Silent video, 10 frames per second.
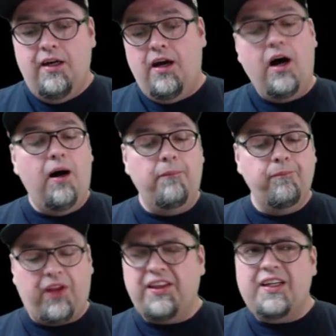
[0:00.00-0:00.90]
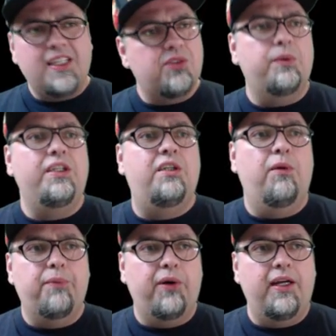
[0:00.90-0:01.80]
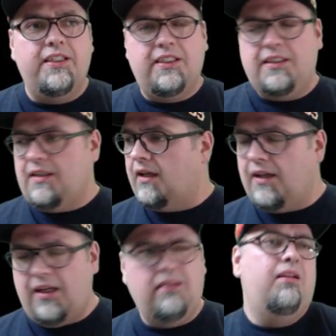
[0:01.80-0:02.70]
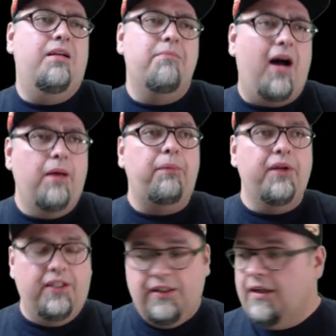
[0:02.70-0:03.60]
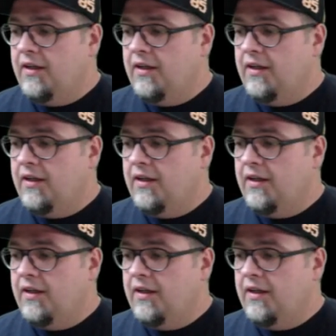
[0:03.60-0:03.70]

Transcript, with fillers: Um, I think that's a reasonable price, I, uh, in my opinion.